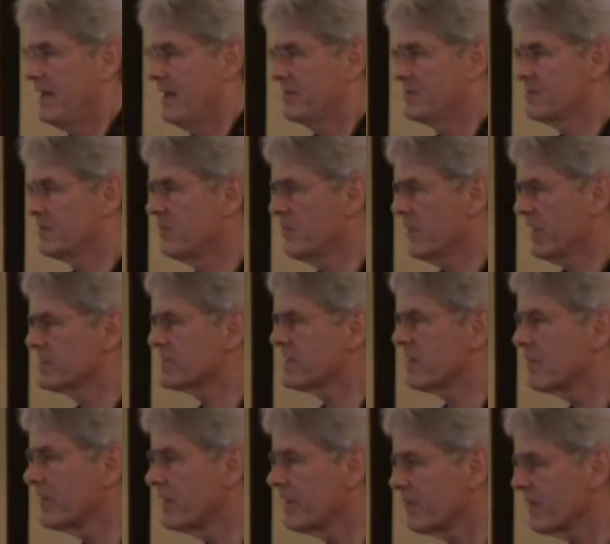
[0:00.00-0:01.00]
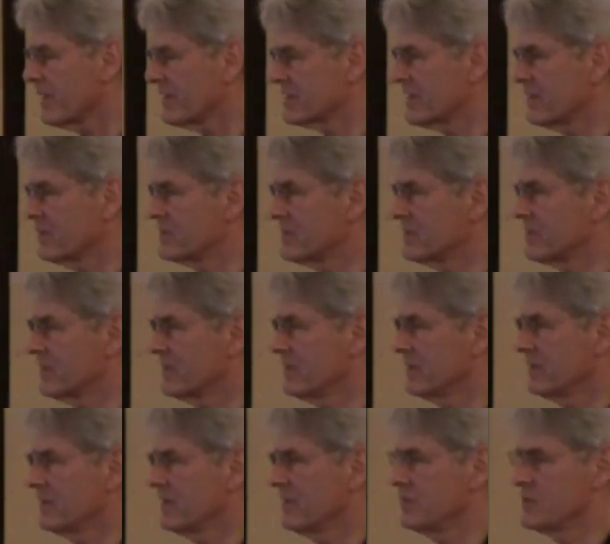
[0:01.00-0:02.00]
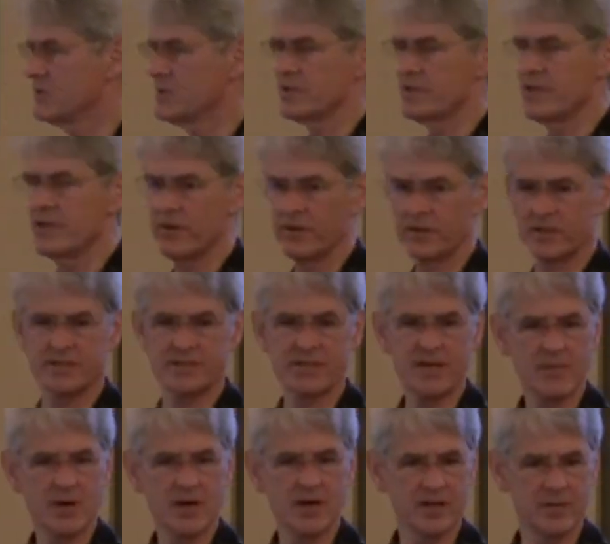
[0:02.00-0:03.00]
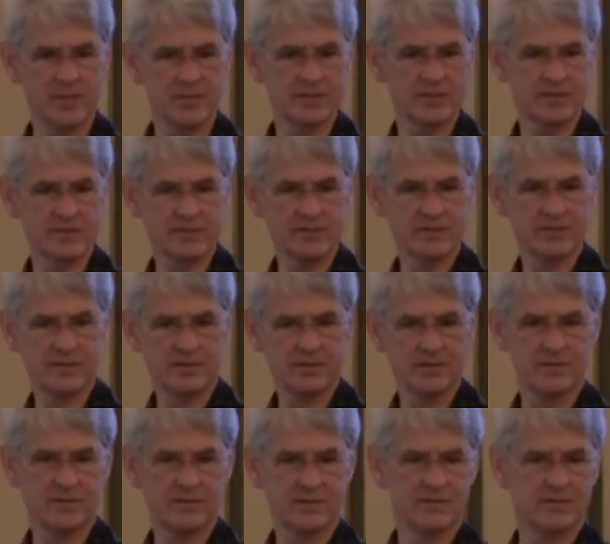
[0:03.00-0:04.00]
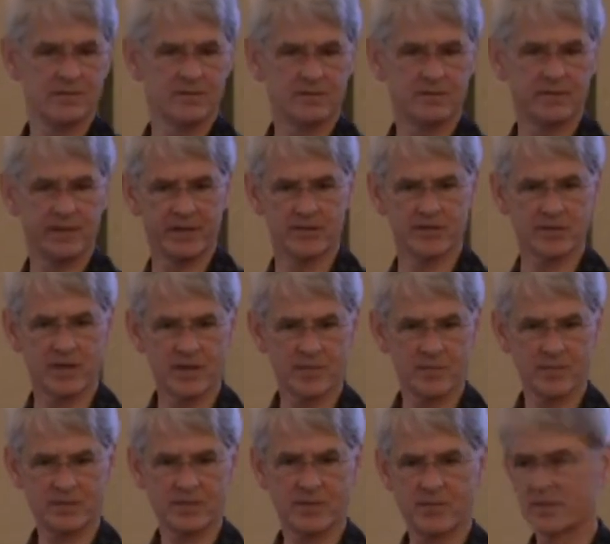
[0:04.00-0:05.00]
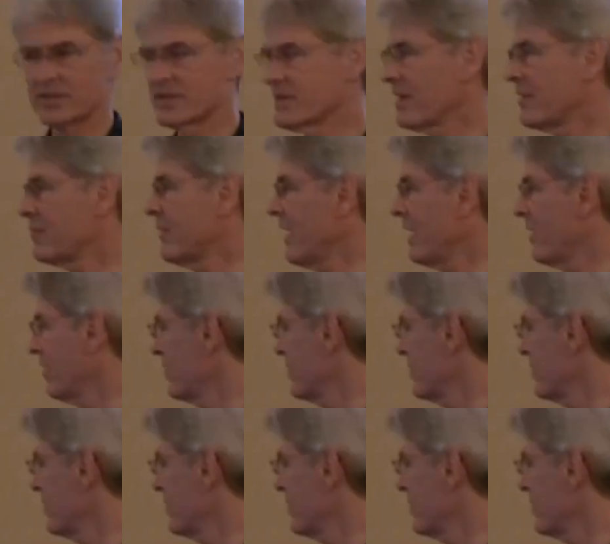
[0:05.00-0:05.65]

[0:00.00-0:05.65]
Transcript: at a certain point I stopped reading it because I was I was just hearing the same arguments. Leonard's arguments on one side, my